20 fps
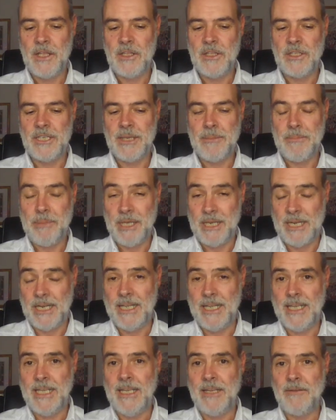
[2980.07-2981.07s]

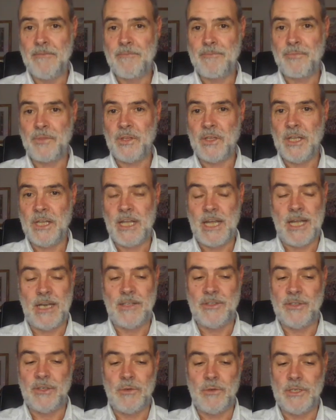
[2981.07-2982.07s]
typically, and
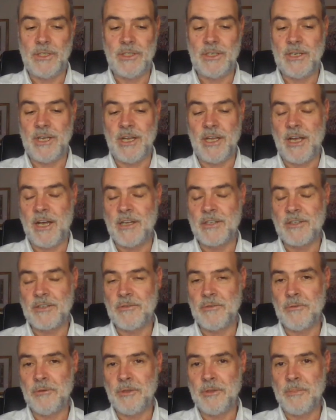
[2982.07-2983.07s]
it's a question I ask
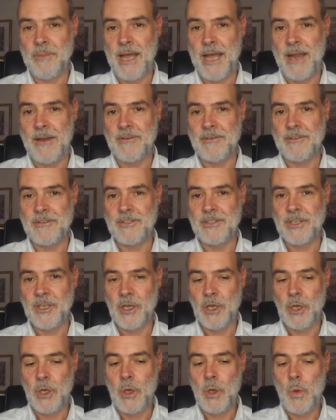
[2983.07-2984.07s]
all of the parents,
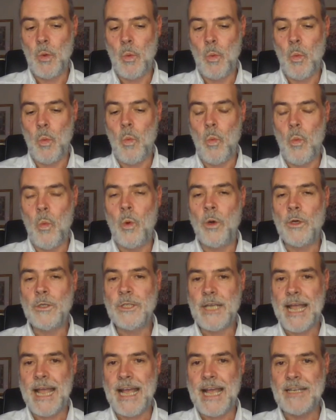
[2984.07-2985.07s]
what
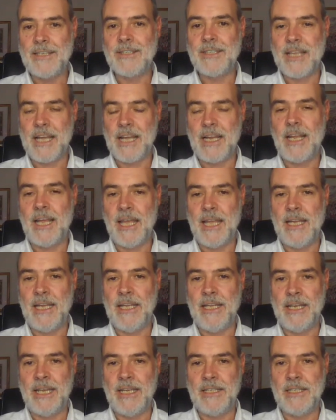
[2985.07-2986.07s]
has that
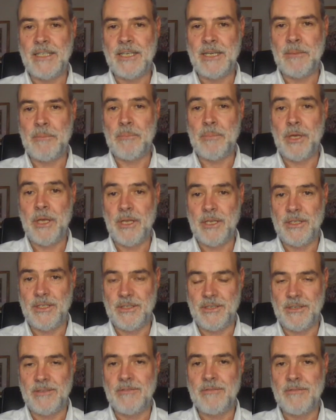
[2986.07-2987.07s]
alienating
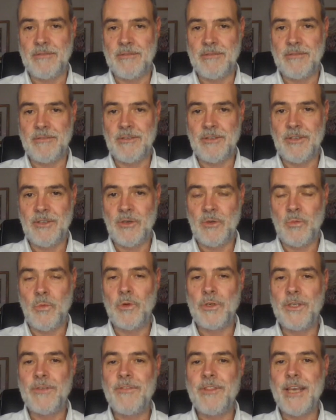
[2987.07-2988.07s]
person,
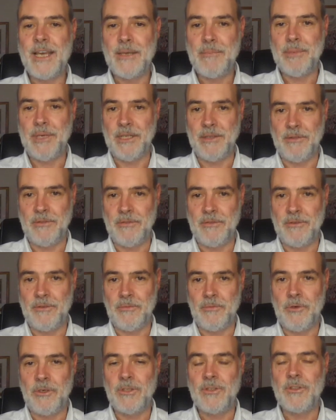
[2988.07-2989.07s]
what have they been through?
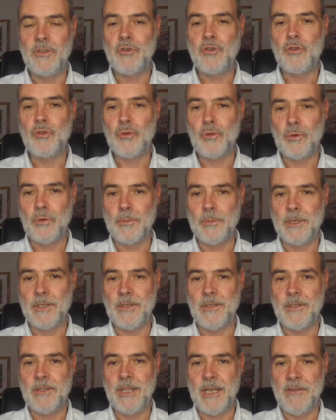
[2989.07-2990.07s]
What is the trauma
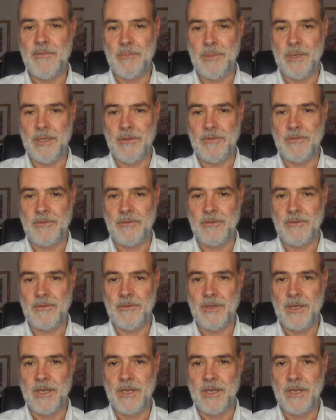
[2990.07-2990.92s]
that they've been through?